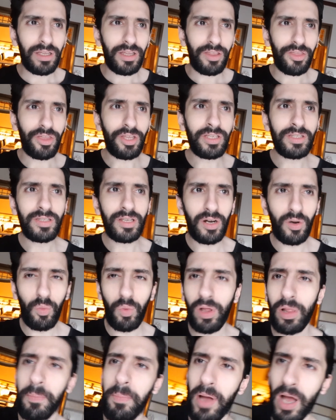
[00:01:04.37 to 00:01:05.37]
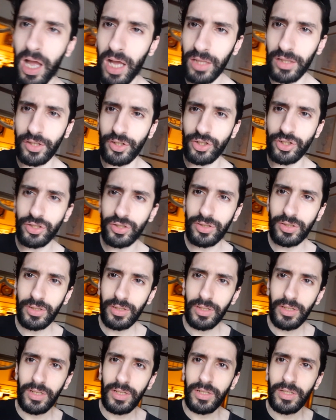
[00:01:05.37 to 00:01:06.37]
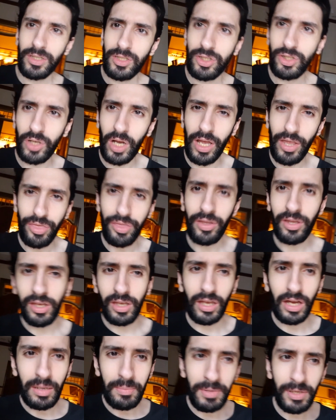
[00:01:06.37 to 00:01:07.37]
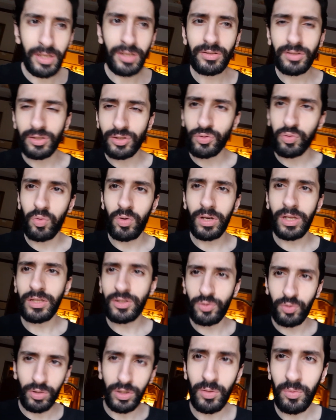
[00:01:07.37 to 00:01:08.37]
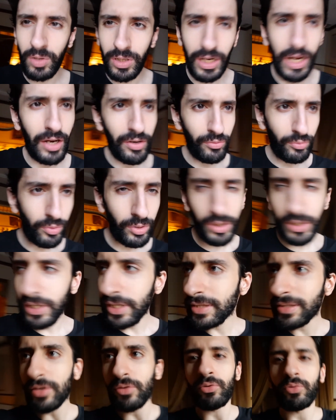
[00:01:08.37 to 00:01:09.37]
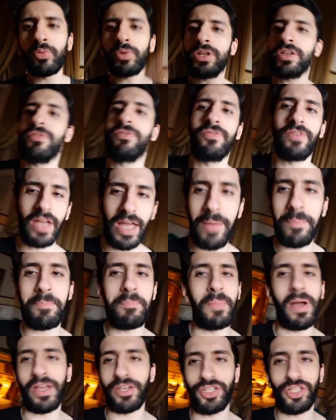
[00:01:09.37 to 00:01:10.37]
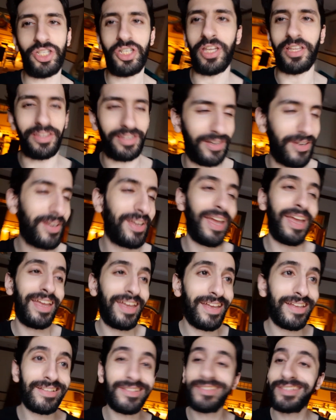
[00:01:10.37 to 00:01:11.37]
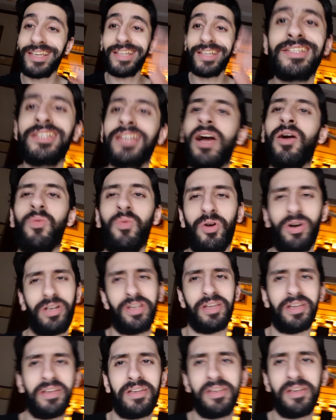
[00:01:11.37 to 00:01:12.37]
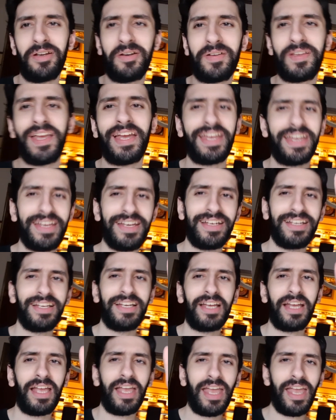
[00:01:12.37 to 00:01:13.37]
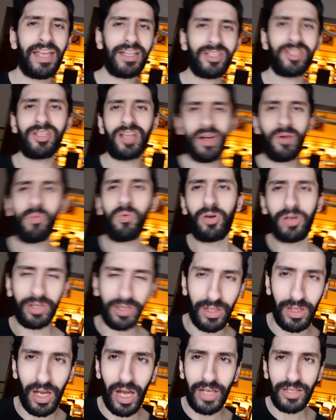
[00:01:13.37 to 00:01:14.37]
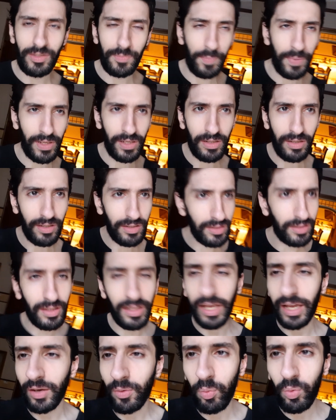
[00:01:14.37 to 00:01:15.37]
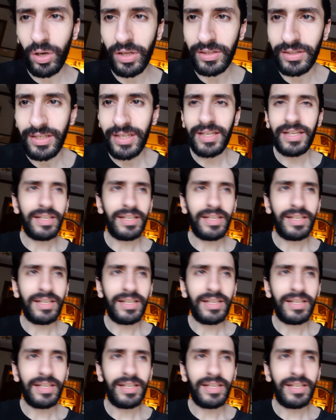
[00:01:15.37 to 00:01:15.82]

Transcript: Things that are well polished. So I think coming into twenty twenty-one, I really need to revamp my shit, okay? It's not working, okay? It's not working. I spend, like, what?